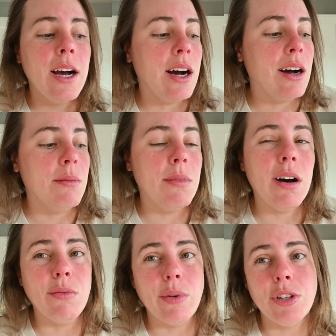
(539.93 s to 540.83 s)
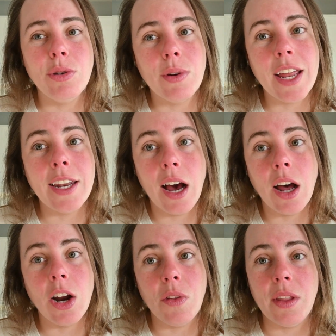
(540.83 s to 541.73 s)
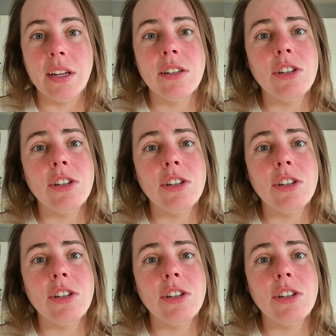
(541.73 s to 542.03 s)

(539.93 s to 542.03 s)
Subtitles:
of which you cannot on this.